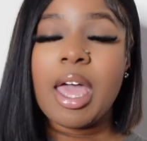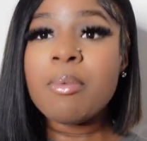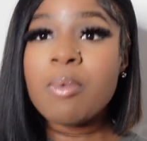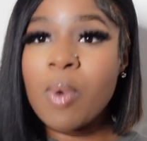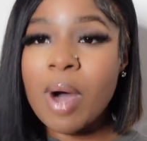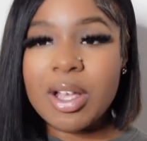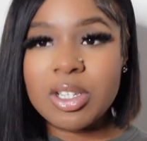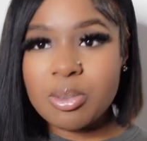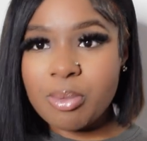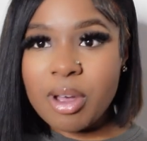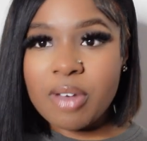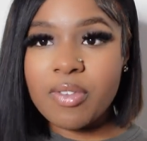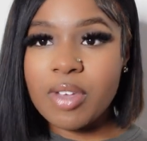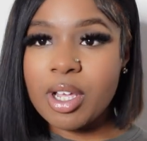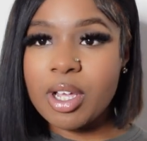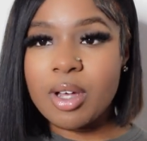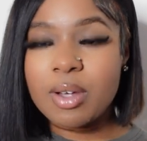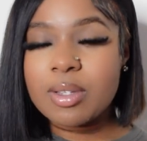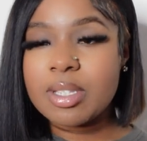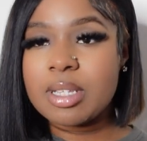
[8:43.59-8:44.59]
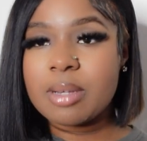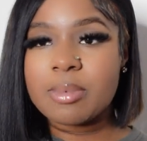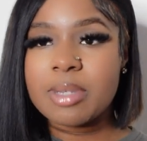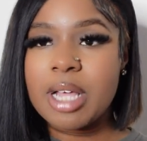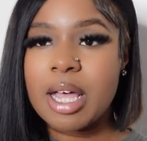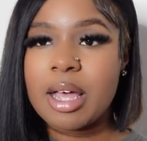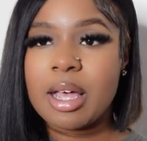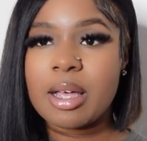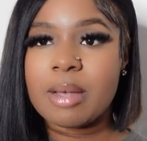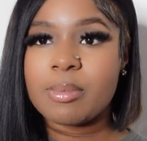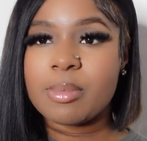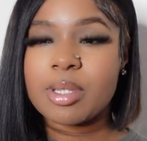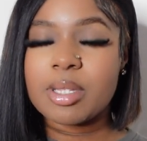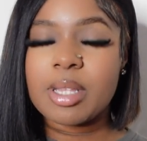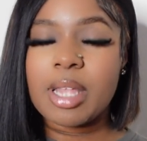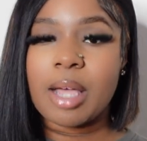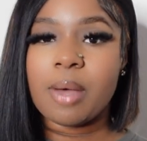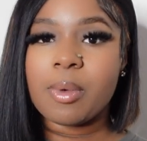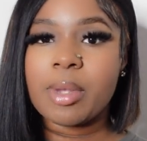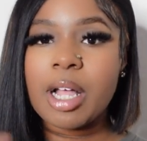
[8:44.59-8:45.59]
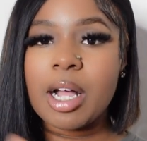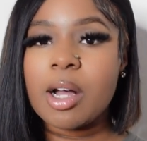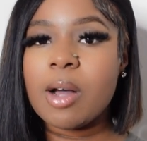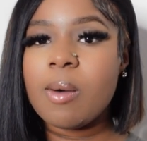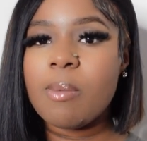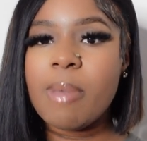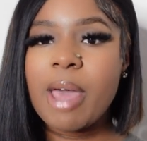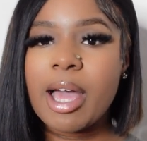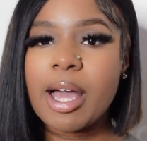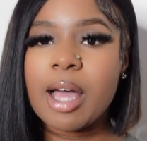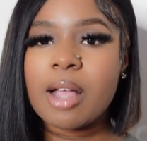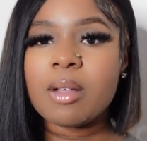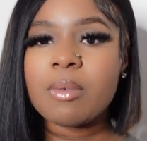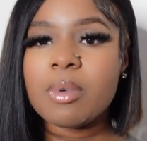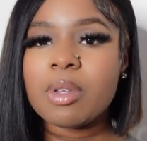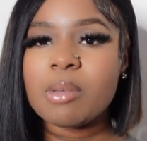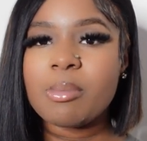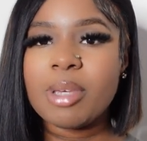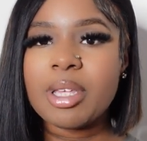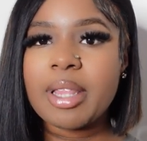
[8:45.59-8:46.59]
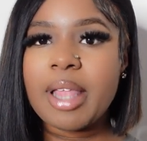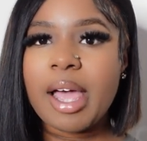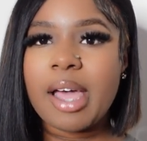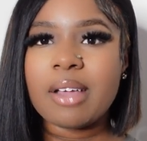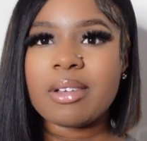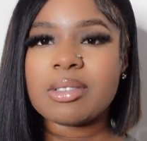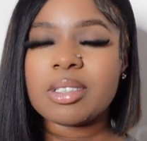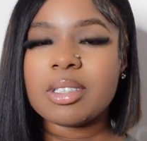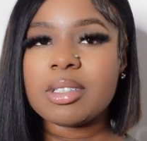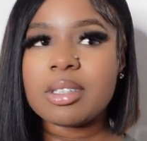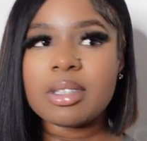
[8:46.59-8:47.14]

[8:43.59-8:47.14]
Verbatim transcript: I watch my videos sometimes. Like when I go back, I don't want to be like,